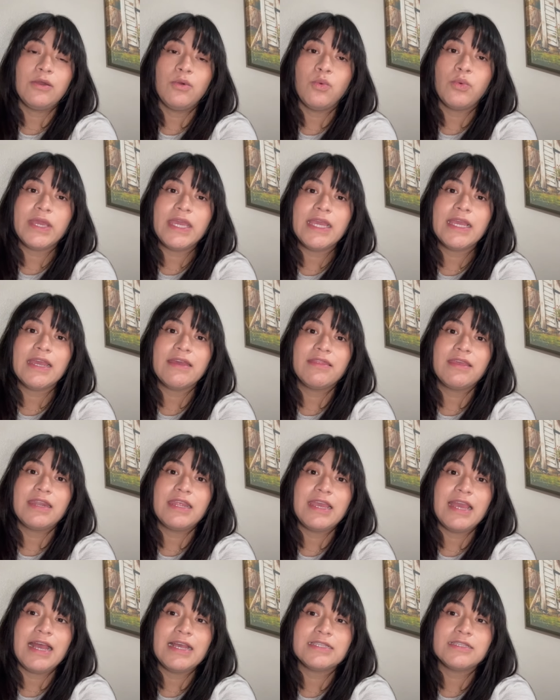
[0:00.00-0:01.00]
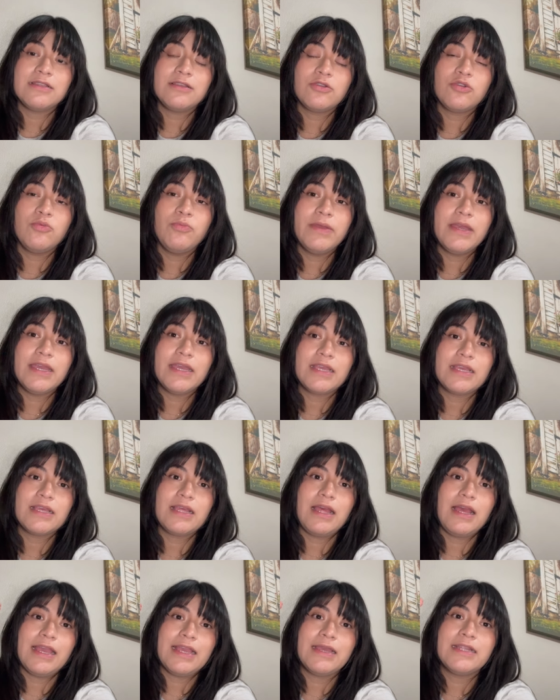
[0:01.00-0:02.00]
a week and then he has a little bit,
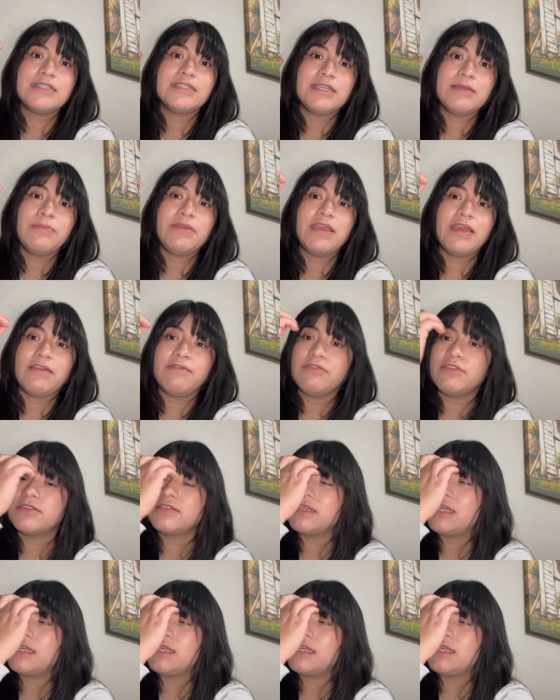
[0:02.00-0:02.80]
I could see behaviors